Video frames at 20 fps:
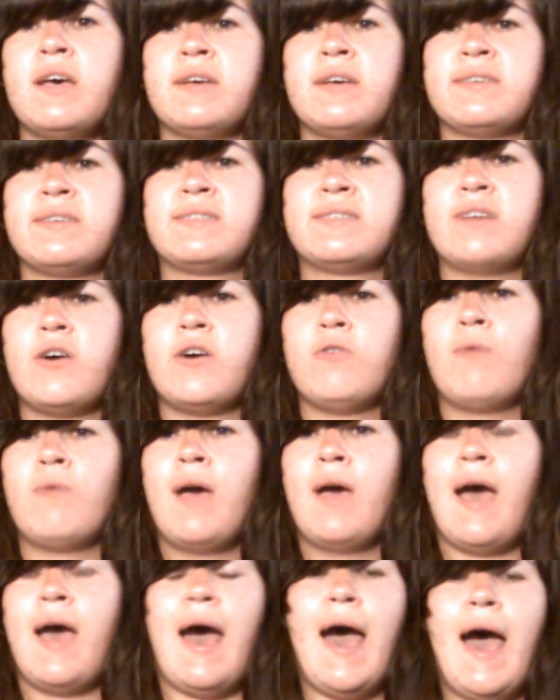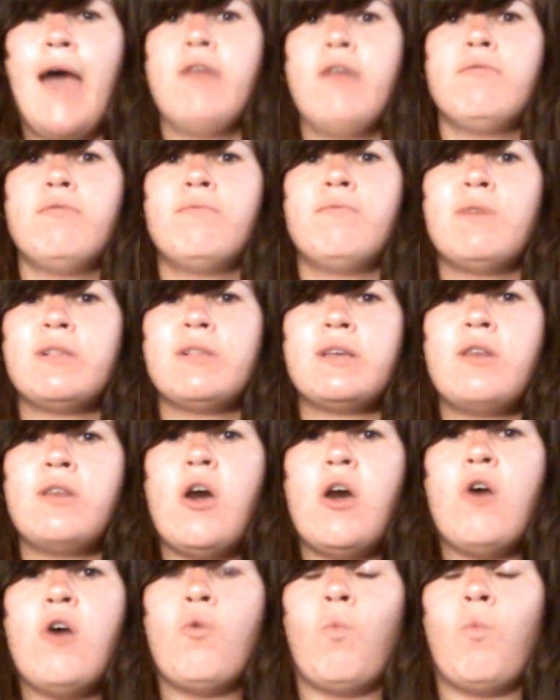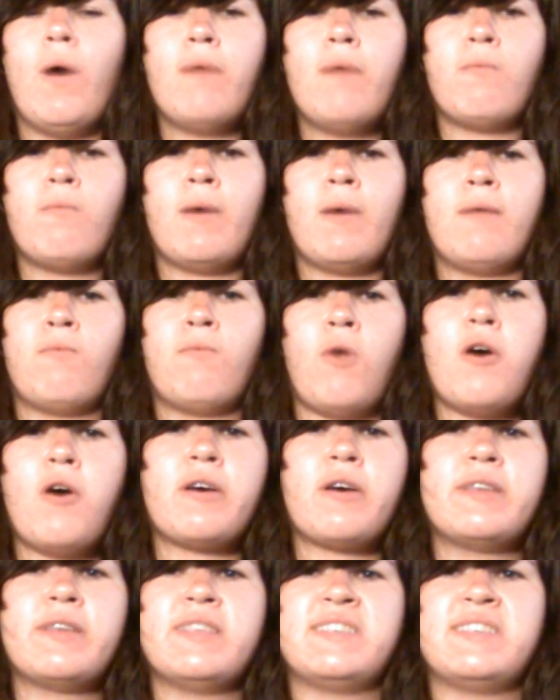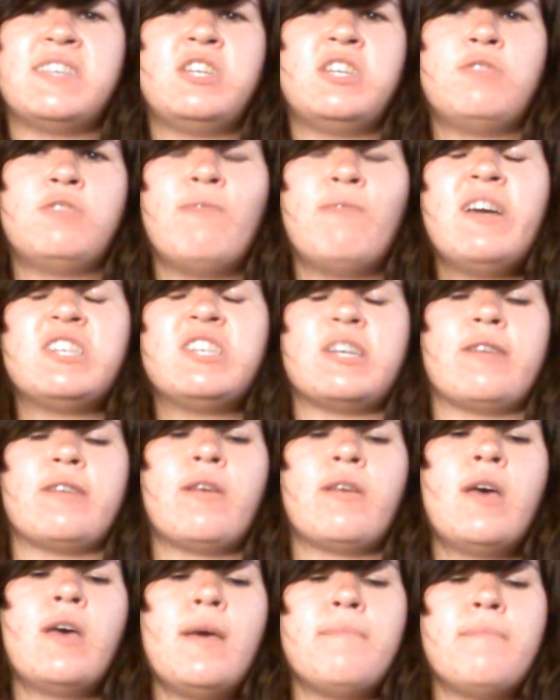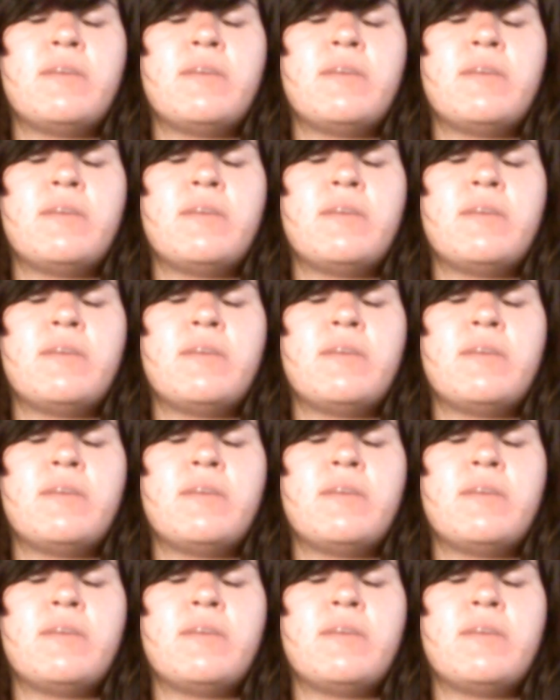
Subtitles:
so I don't really know what went wrong in this situation,